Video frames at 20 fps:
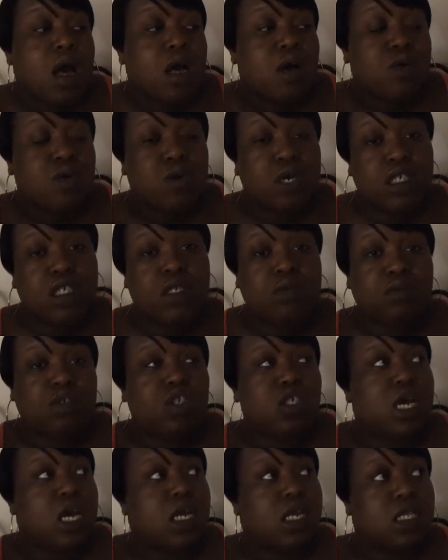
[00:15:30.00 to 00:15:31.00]
What she was
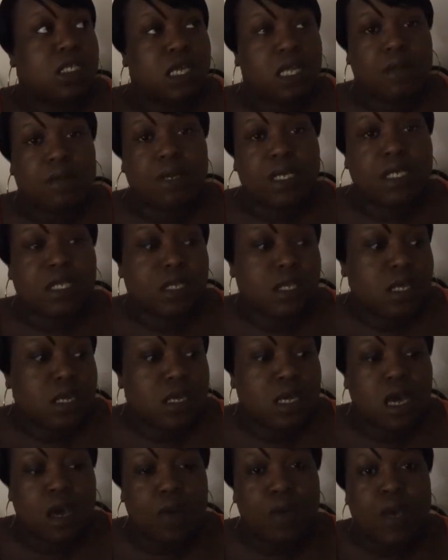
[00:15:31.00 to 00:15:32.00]
trying to tell them is,
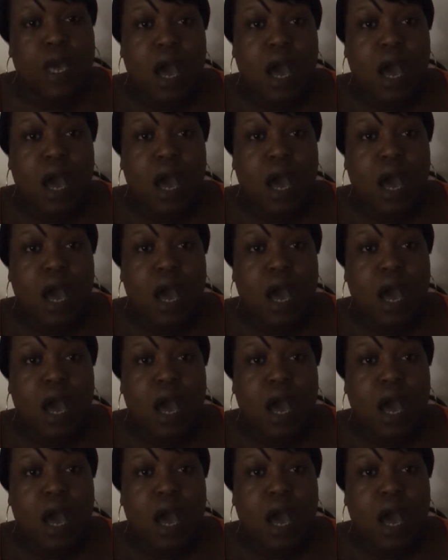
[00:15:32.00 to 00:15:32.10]
yeah,